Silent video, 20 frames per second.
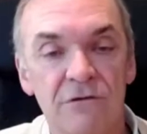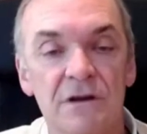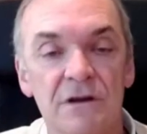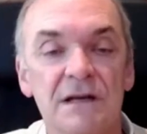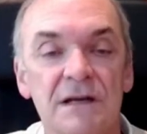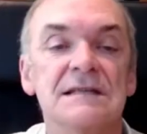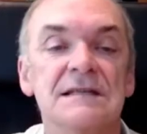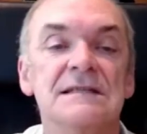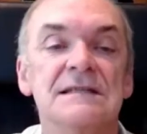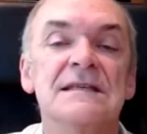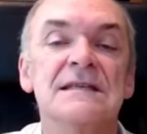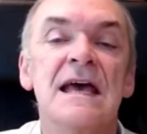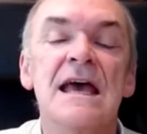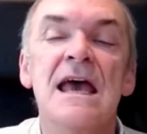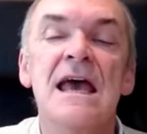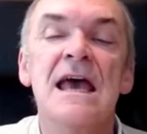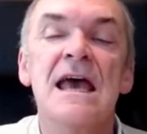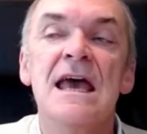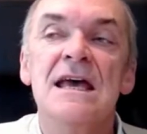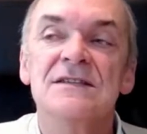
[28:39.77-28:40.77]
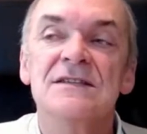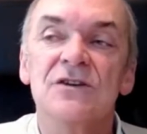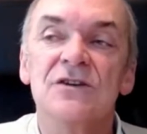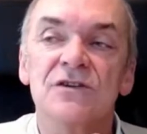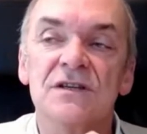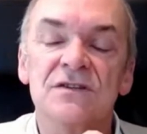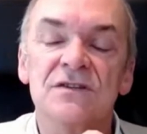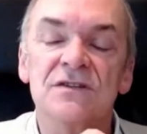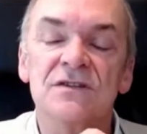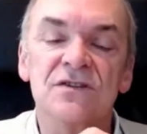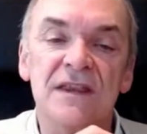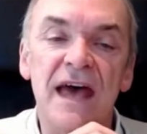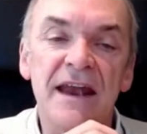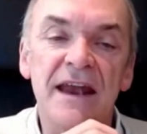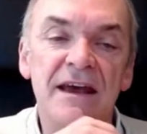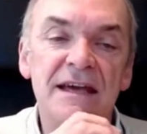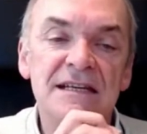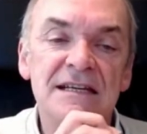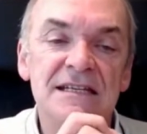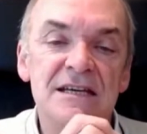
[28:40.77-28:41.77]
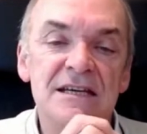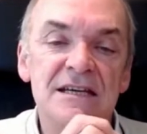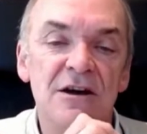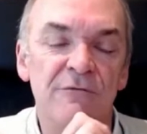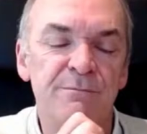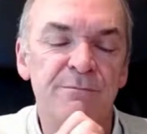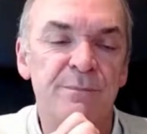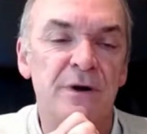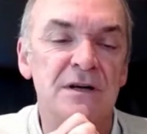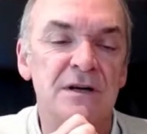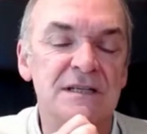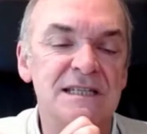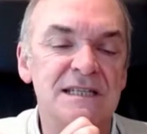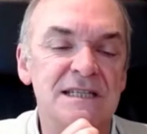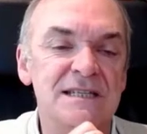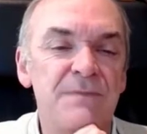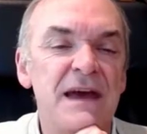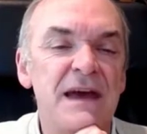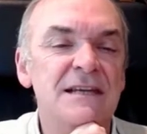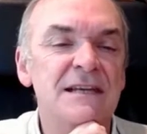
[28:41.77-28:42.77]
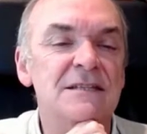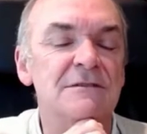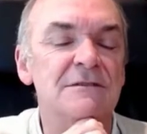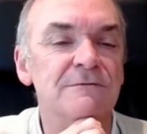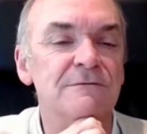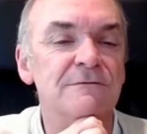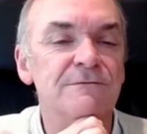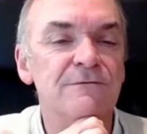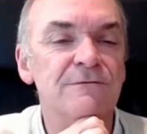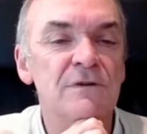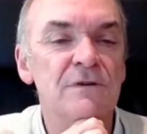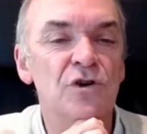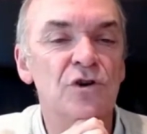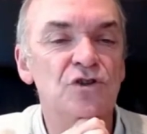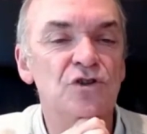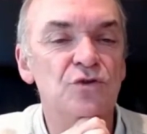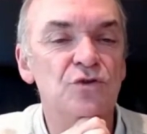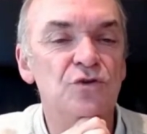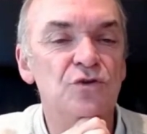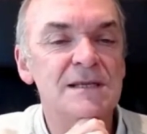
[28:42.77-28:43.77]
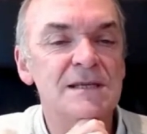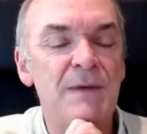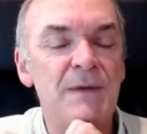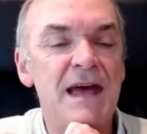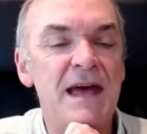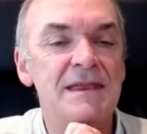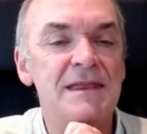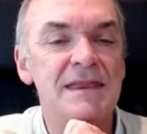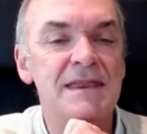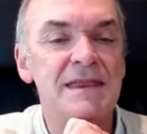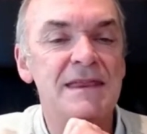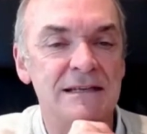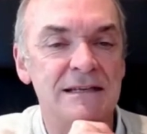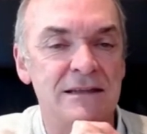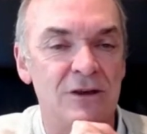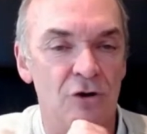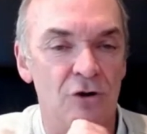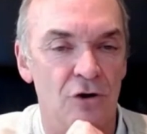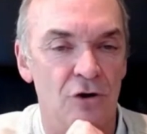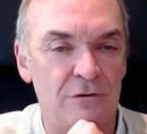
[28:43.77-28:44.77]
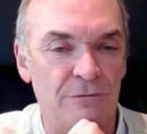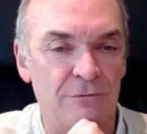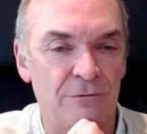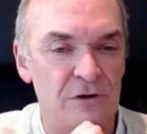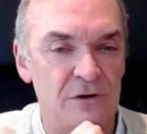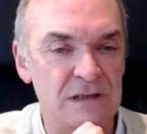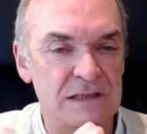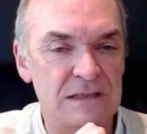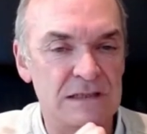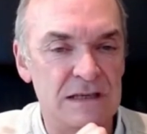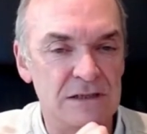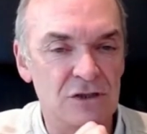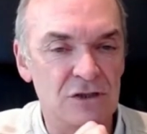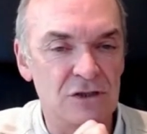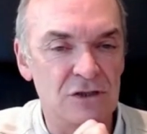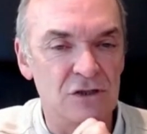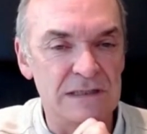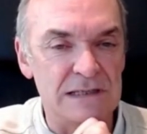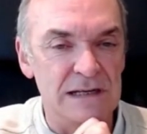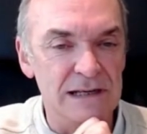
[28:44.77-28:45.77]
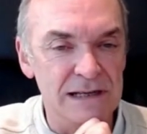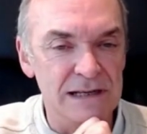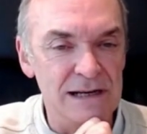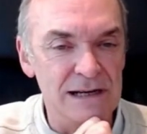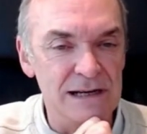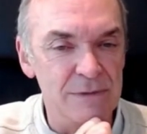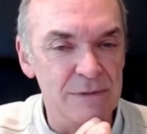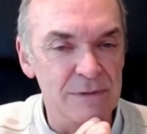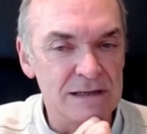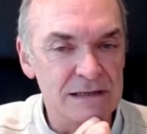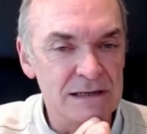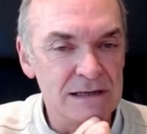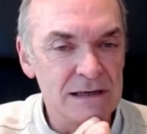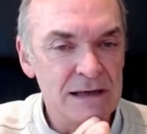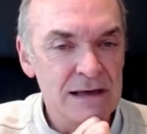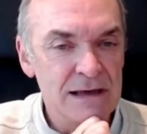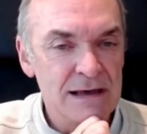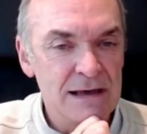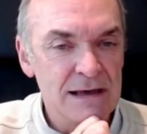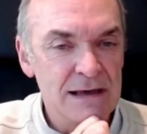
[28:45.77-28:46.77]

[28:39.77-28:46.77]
whatever it is. So that idea of perspective, could you expand that thought for us just a little bit,